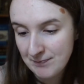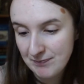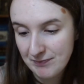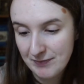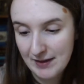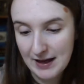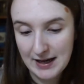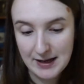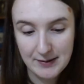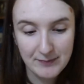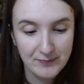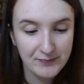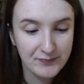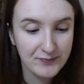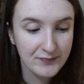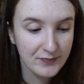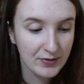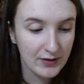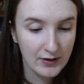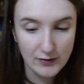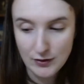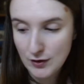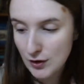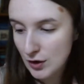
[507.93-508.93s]
Like,
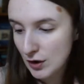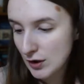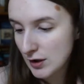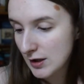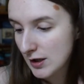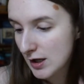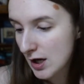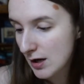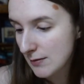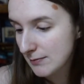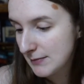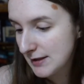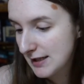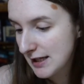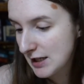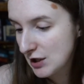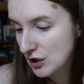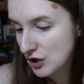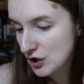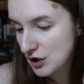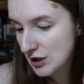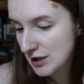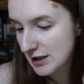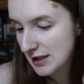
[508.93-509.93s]
the colour
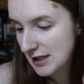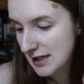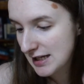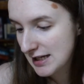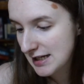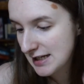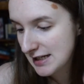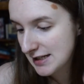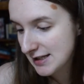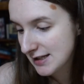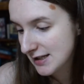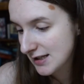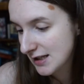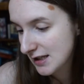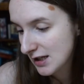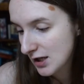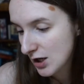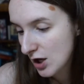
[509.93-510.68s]
combination is